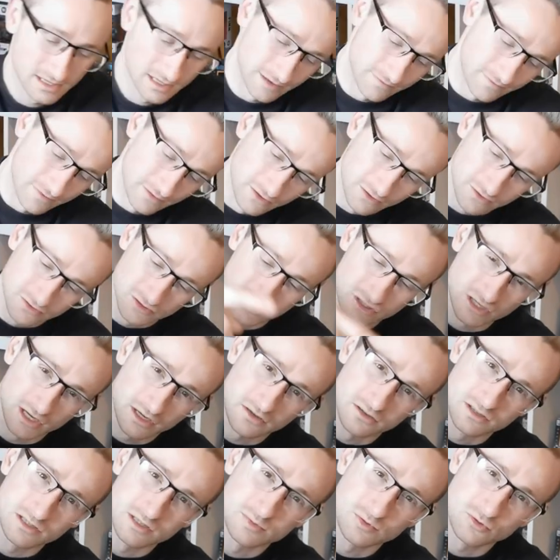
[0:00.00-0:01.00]
If you're new to the
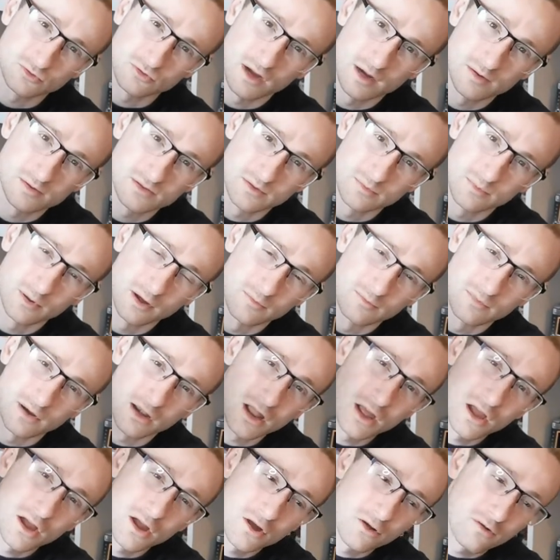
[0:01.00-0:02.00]
channel, subscribe to the button
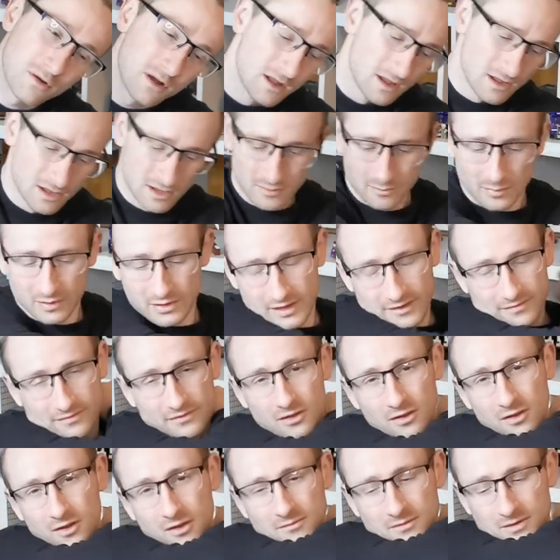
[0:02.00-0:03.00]
below. But if
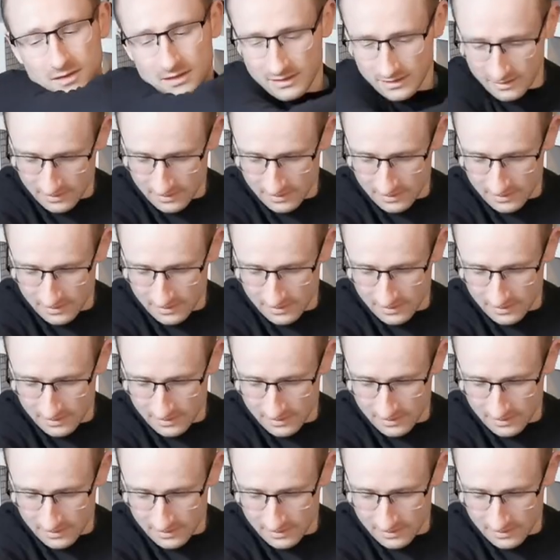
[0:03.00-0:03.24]
not,